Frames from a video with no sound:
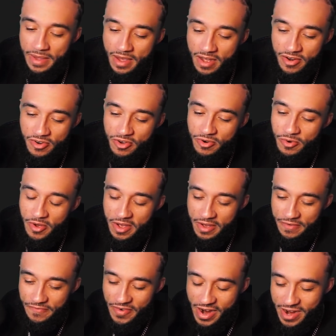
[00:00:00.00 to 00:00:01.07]
I don't know.
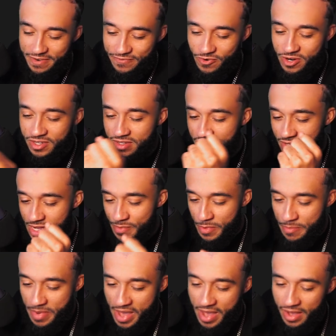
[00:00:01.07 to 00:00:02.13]
Fire Force is
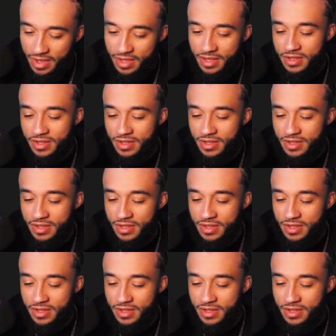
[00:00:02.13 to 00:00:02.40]
coming back.